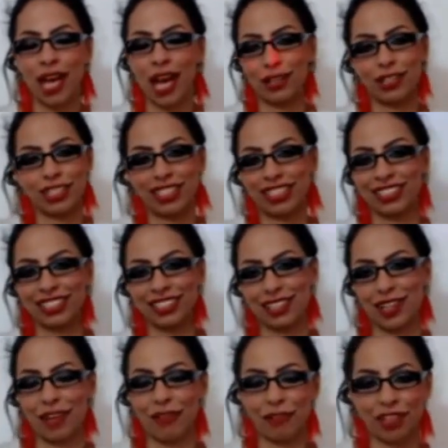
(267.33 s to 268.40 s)
all IP
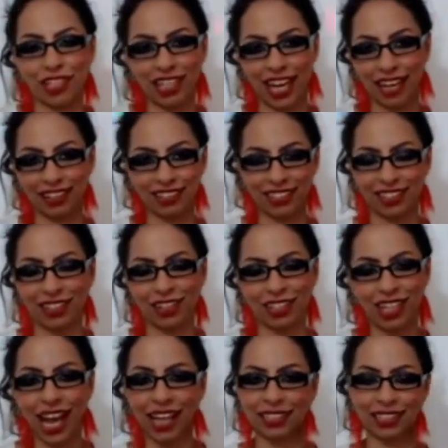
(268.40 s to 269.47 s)
addresses in South Africa
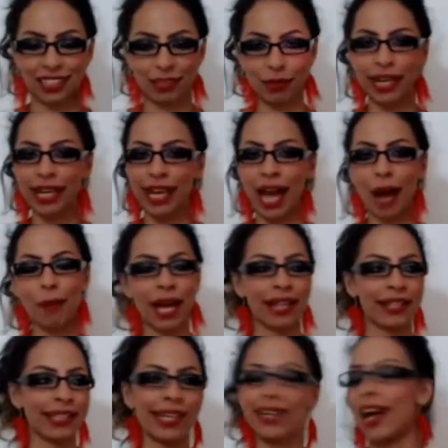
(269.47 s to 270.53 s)
can't access my
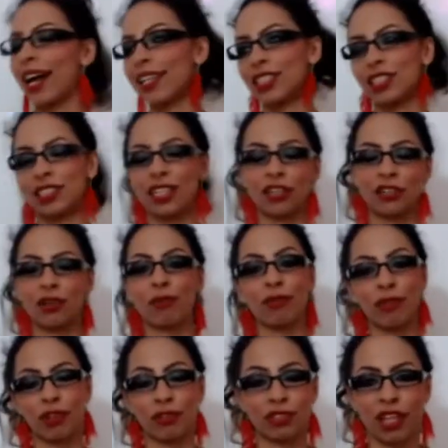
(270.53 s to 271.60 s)
cam, and then I just get a
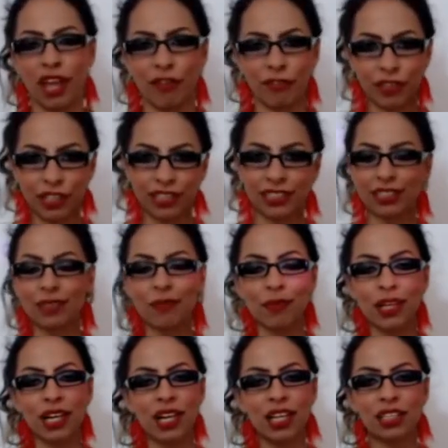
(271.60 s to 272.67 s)
room full of South Africans.
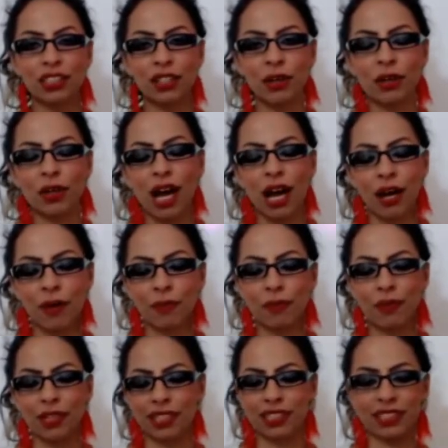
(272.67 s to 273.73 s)
So
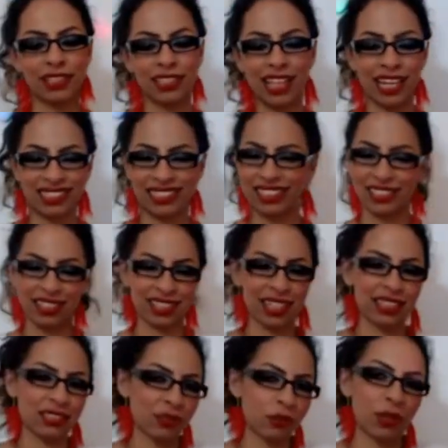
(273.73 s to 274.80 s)
that
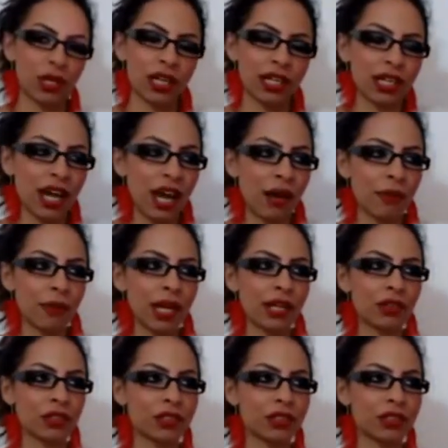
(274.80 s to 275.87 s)
just doesn't work.
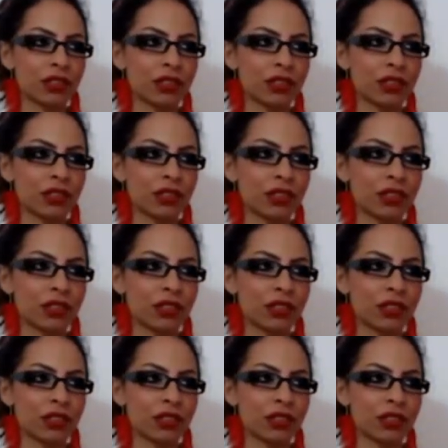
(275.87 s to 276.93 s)
And
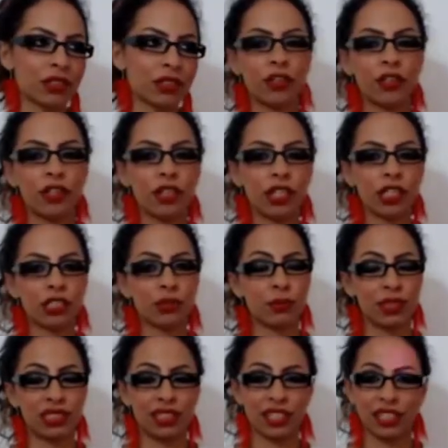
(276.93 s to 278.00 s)
also, if you're looking
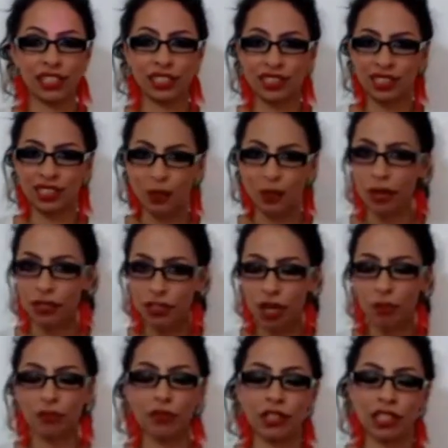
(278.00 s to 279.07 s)
to be serious
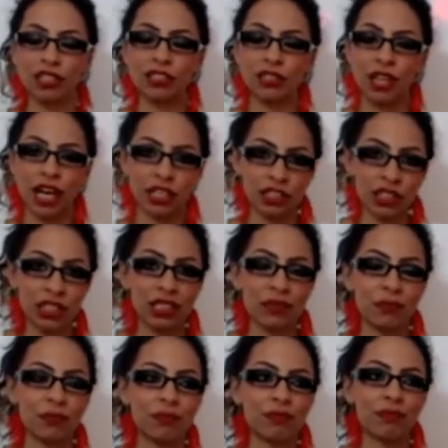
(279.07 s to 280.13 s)
about the job, if you're looking to
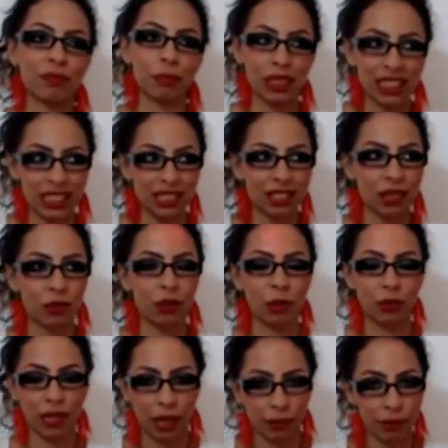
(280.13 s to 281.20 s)
actually
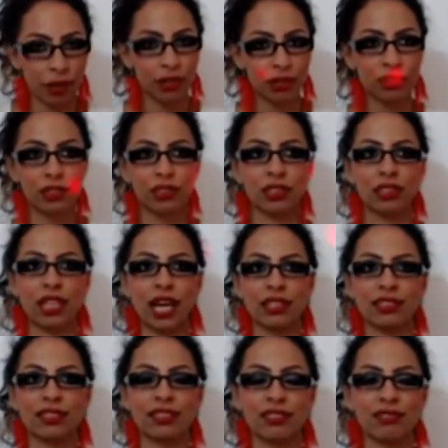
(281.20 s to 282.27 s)
be a webcam model
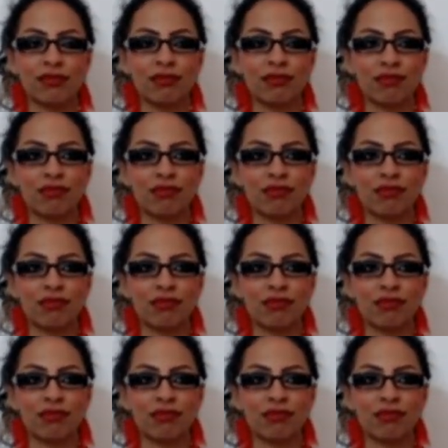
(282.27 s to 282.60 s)
and